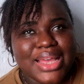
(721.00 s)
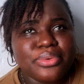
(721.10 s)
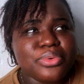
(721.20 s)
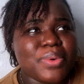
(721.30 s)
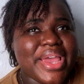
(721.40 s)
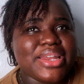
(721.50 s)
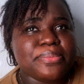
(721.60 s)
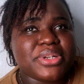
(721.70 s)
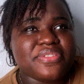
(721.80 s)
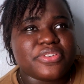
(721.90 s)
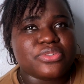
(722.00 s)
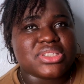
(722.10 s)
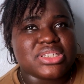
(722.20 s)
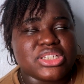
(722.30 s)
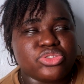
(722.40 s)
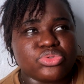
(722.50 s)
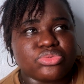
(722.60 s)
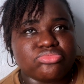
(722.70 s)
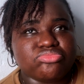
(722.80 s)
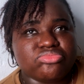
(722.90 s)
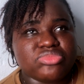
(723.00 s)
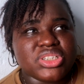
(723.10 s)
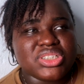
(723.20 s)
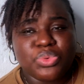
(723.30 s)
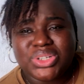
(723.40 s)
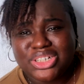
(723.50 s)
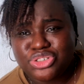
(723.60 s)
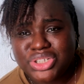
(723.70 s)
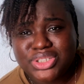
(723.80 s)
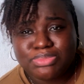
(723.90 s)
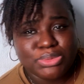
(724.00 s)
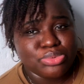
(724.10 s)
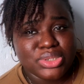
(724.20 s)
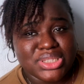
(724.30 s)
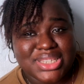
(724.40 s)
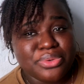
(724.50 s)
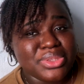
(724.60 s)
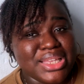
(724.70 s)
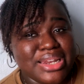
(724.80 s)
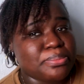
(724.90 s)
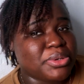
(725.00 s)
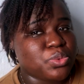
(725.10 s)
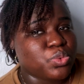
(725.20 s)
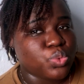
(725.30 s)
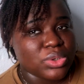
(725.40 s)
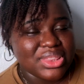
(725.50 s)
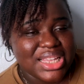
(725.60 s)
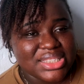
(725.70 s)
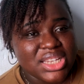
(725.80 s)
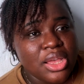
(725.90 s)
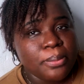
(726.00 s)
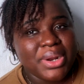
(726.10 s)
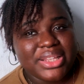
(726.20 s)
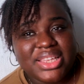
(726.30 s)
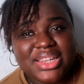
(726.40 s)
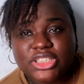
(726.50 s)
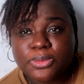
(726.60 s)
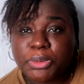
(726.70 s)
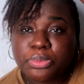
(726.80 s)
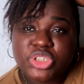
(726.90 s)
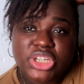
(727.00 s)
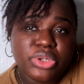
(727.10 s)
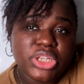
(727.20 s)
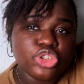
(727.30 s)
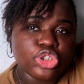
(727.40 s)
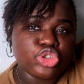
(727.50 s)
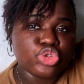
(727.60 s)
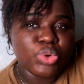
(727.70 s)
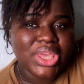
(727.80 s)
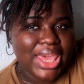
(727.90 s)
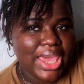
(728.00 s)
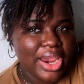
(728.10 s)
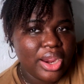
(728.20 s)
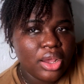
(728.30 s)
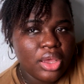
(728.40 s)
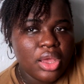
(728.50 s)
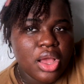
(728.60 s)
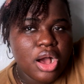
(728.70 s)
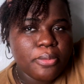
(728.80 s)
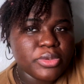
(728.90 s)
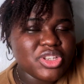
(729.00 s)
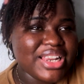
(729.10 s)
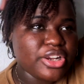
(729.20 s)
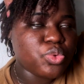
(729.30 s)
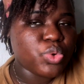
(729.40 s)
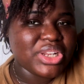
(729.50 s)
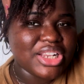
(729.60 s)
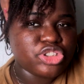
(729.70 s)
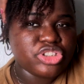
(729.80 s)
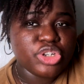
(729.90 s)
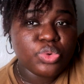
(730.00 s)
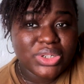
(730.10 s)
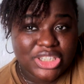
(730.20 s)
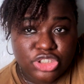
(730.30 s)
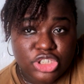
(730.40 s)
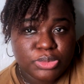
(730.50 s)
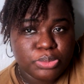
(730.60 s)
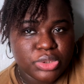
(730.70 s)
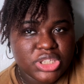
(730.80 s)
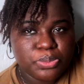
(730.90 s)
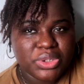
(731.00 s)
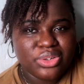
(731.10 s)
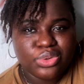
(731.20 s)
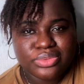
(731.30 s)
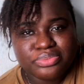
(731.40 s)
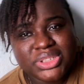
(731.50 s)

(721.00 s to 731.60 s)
don't know why anybody feels the need to they want their children to be bullies. I don't think anybody would want that, but I think that some people genuinely just don't care. It's not like they don't want their children to be bullies, but they say, oh,